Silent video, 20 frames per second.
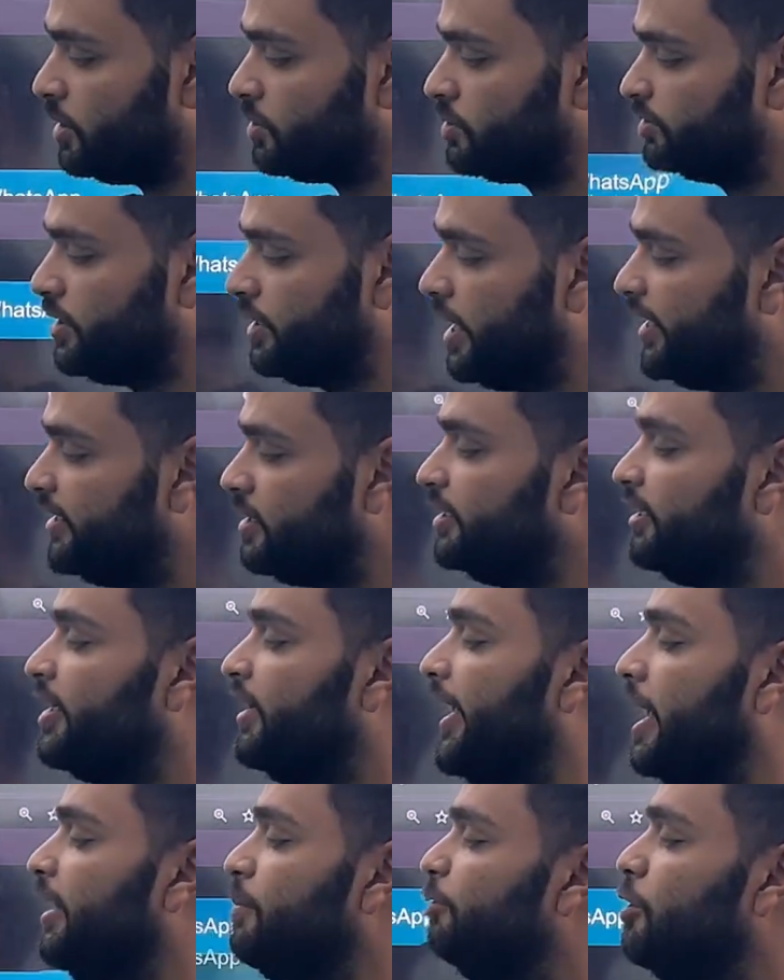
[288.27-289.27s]
Then
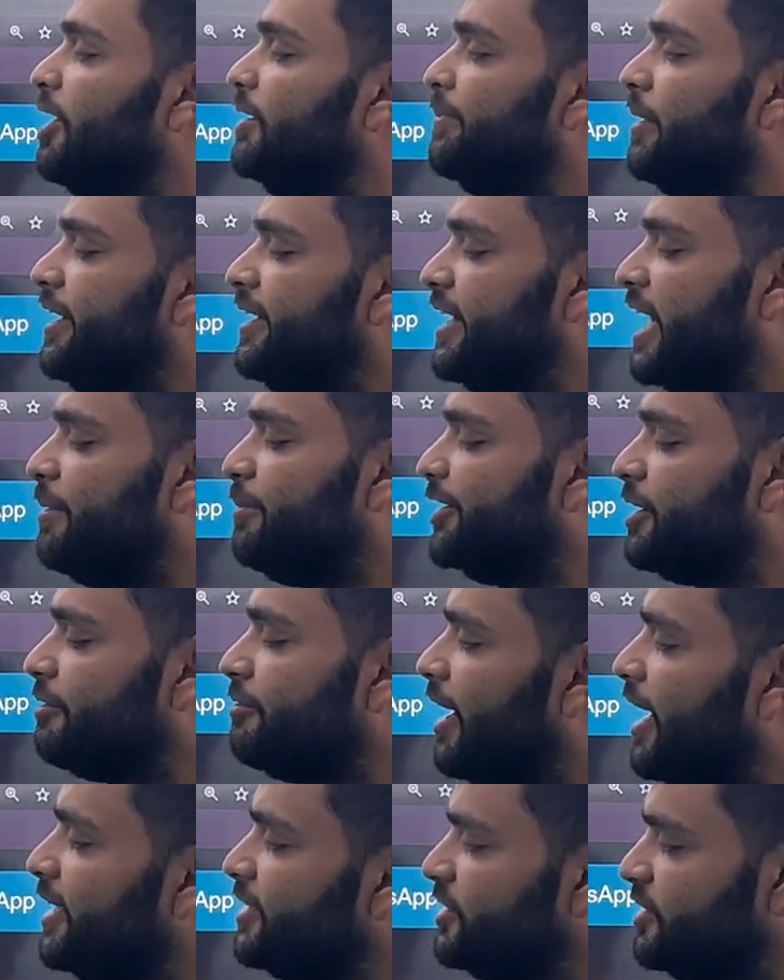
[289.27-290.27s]
MOL Maritime
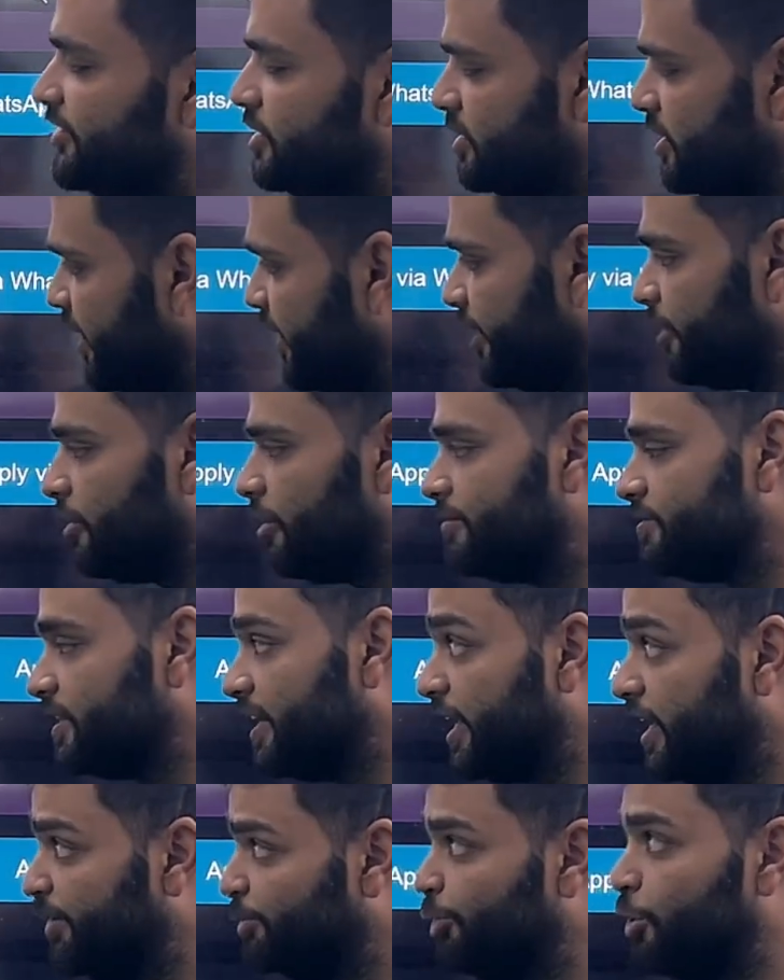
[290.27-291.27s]
required second officer.
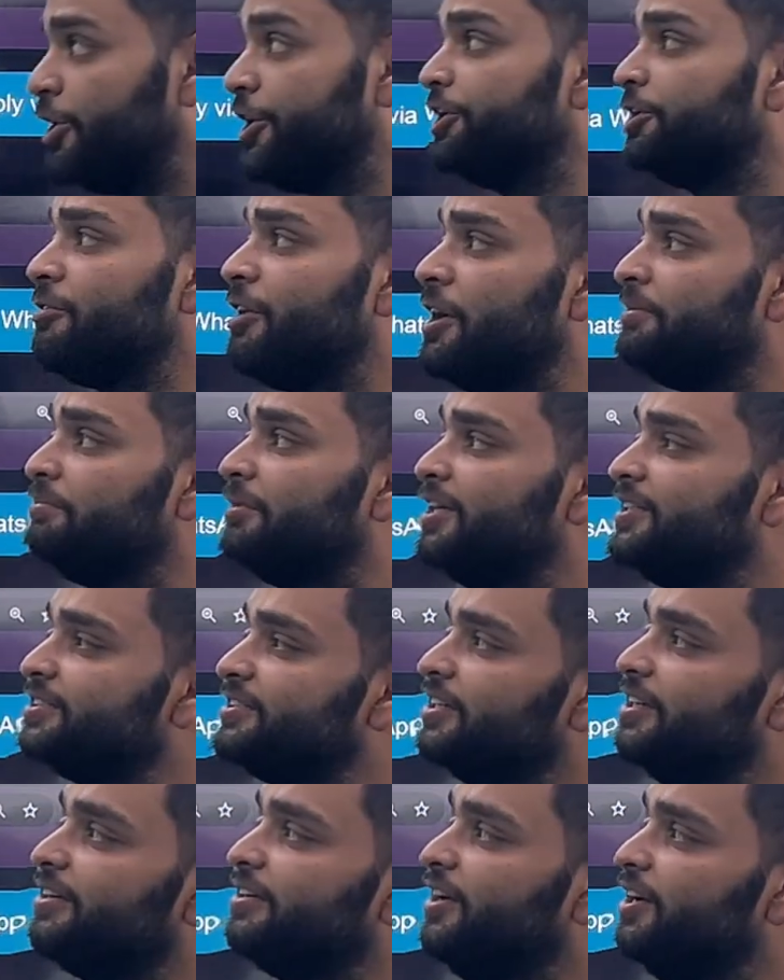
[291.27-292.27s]
MOL required
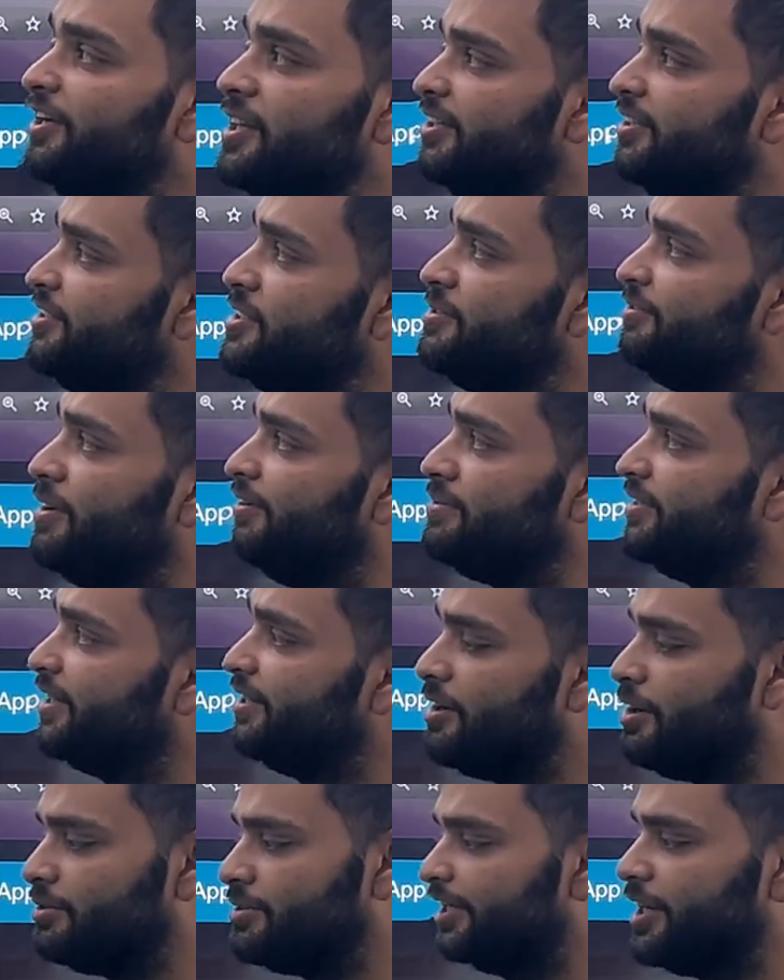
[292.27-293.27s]
master ratings chief officer.
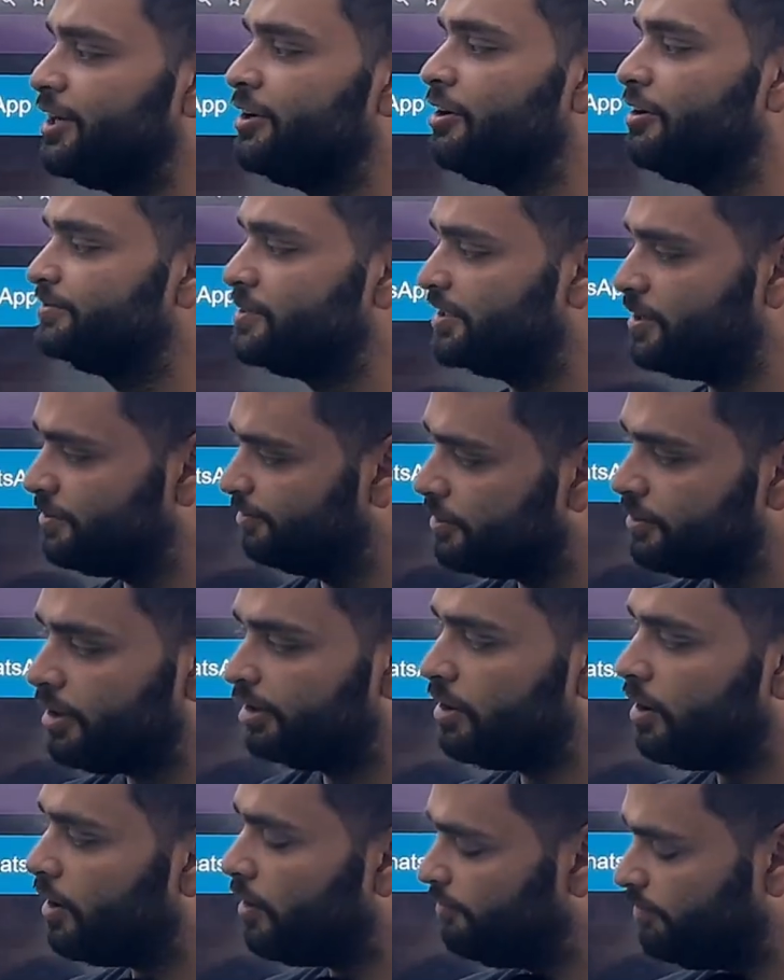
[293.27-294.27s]
Now second officer
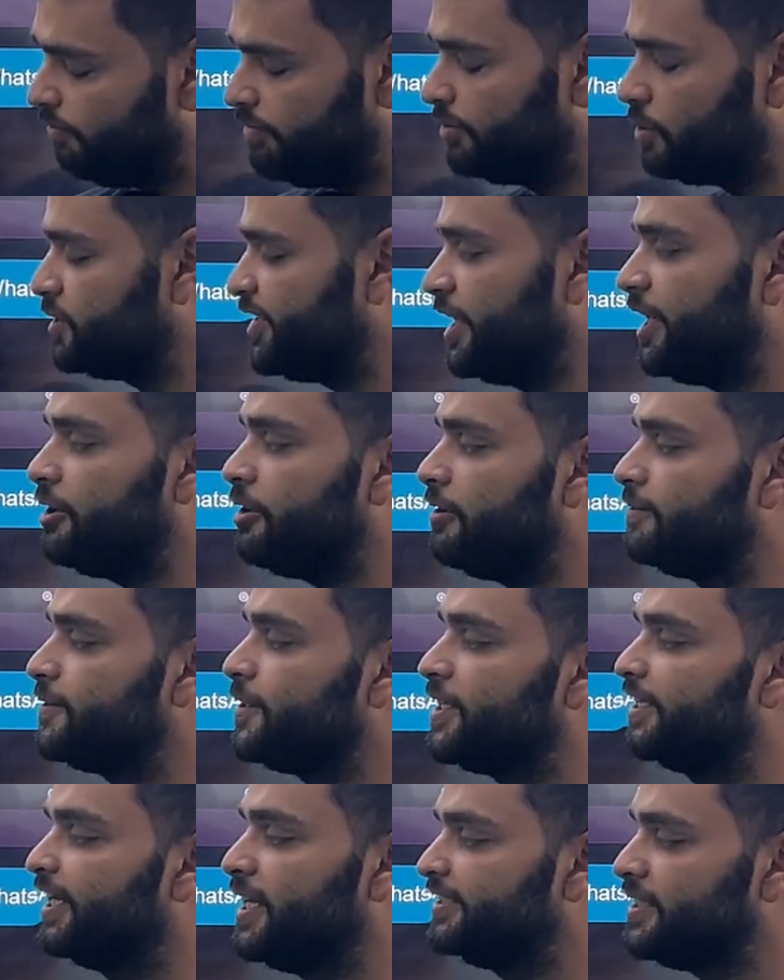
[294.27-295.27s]
for second officer
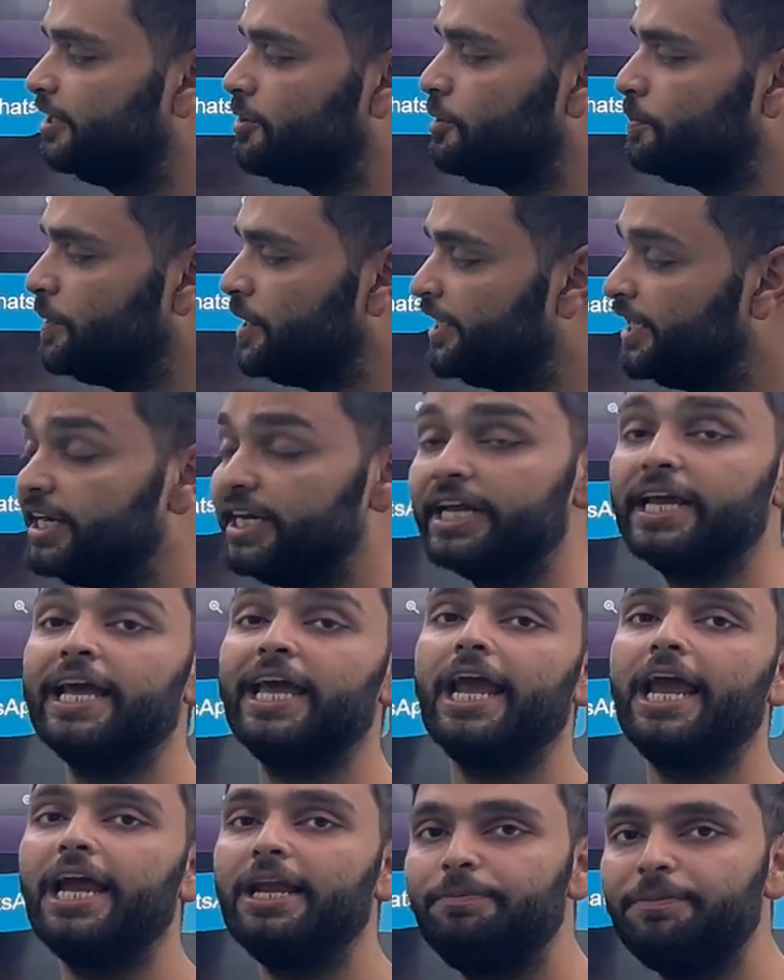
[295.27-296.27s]
there is an opening in
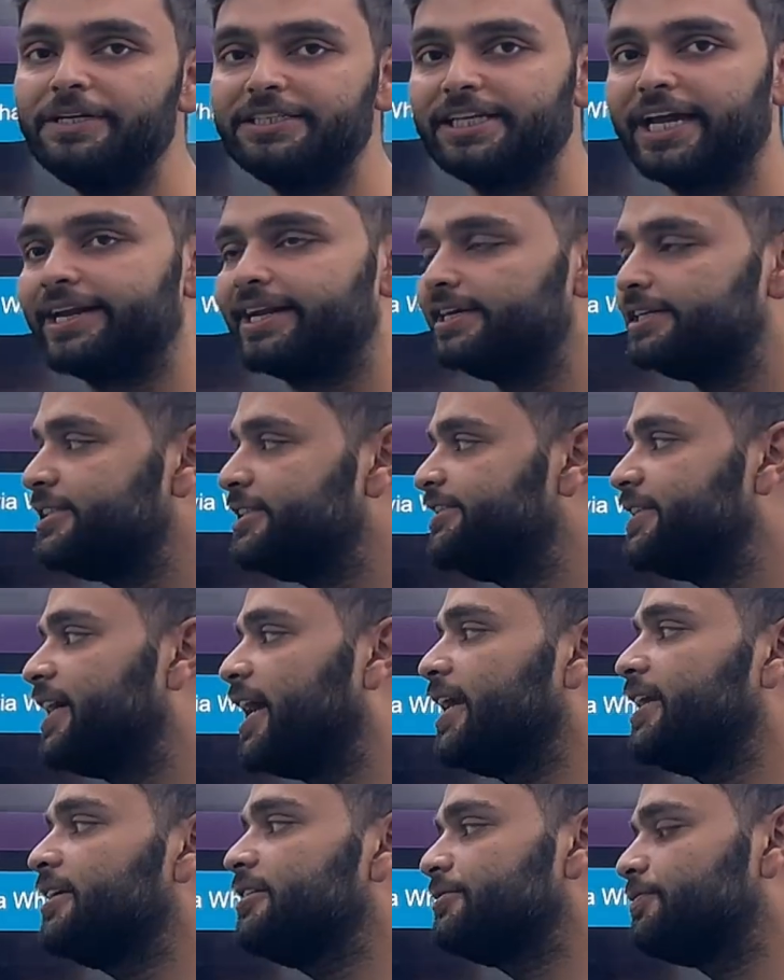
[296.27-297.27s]
LPG and LNG
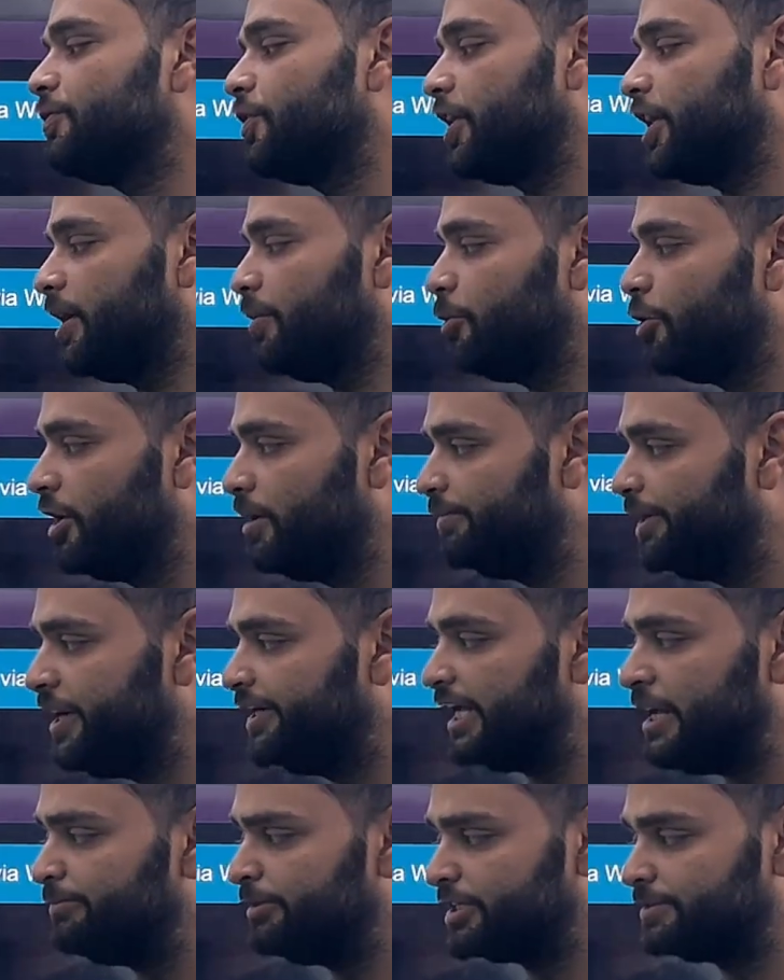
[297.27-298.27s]
carriers. For MOL
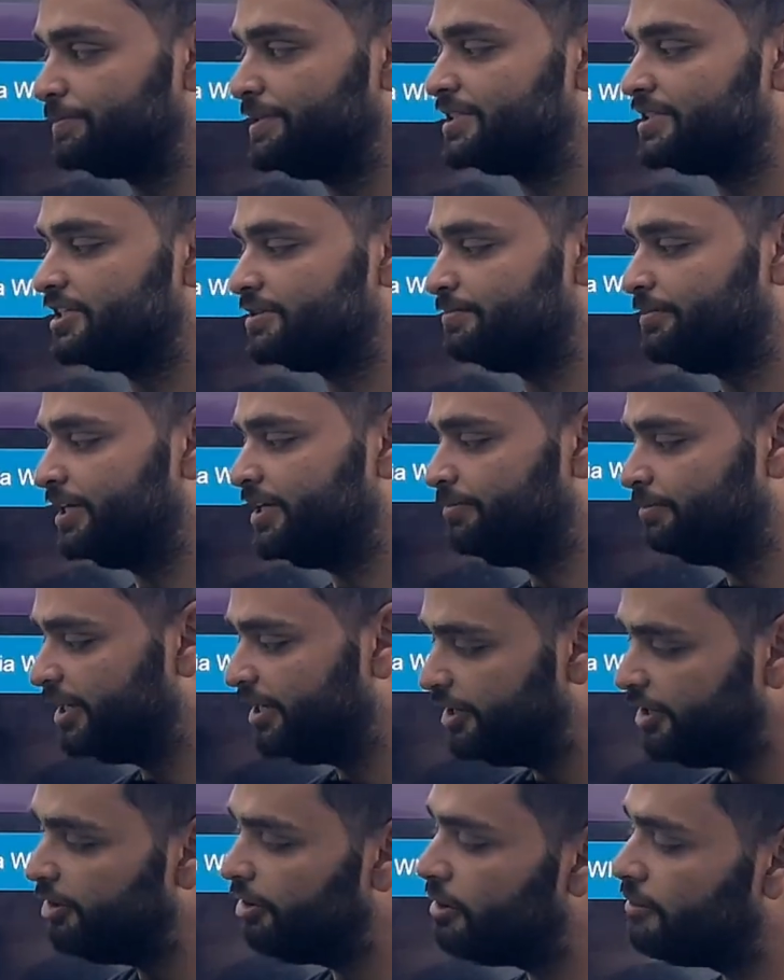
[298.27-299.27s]
Maritime expenses
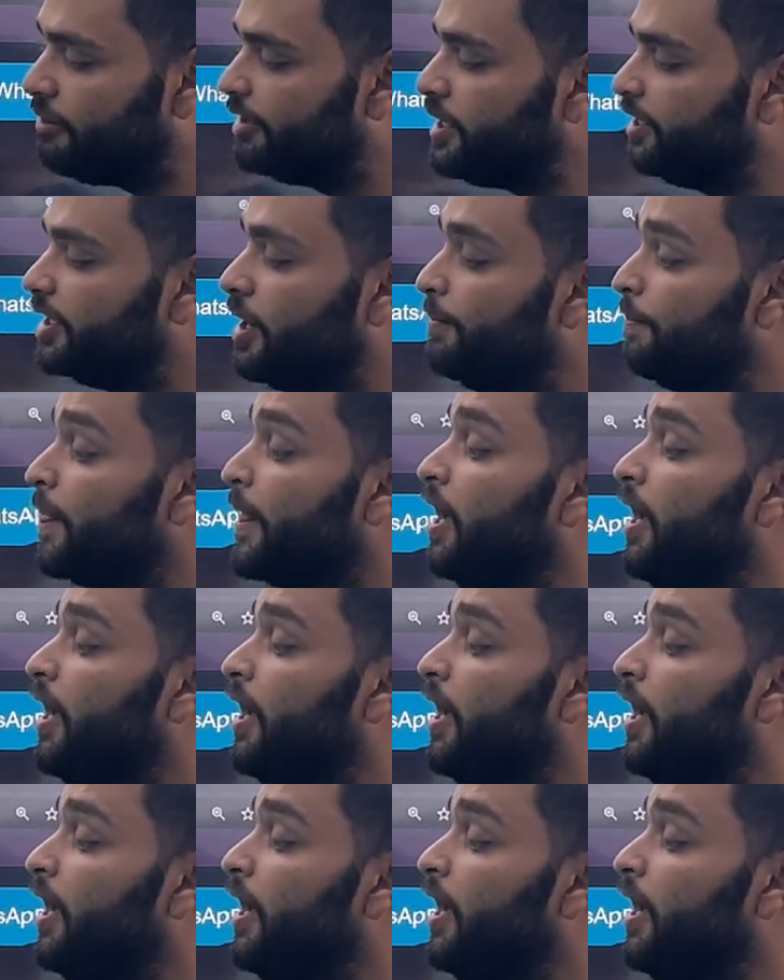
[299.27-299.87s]
mandatory over here.